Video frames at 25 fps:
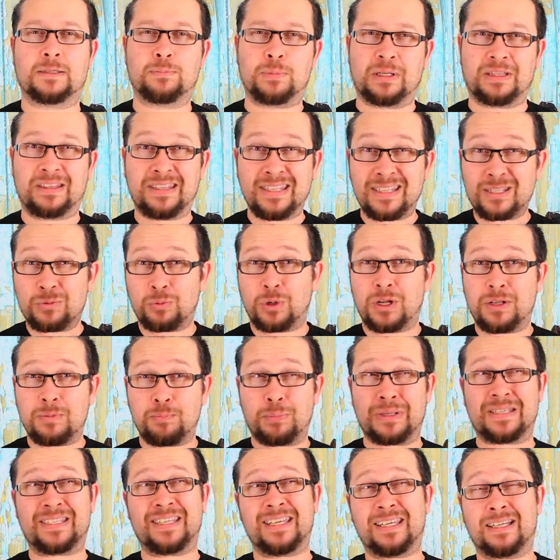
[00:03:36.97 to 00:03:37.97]
but this one
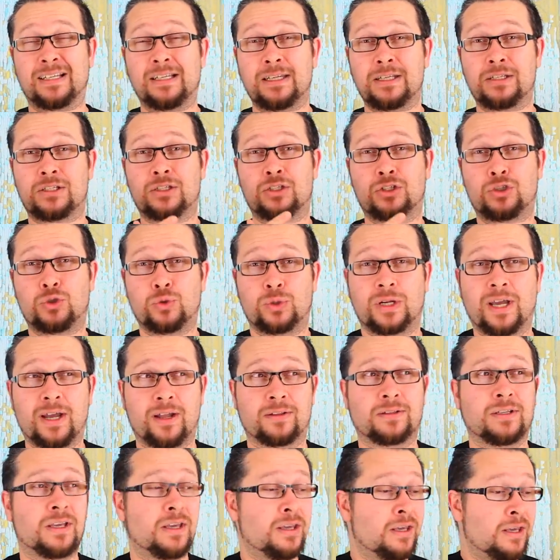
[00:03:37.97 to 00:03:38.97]
particularly stood out.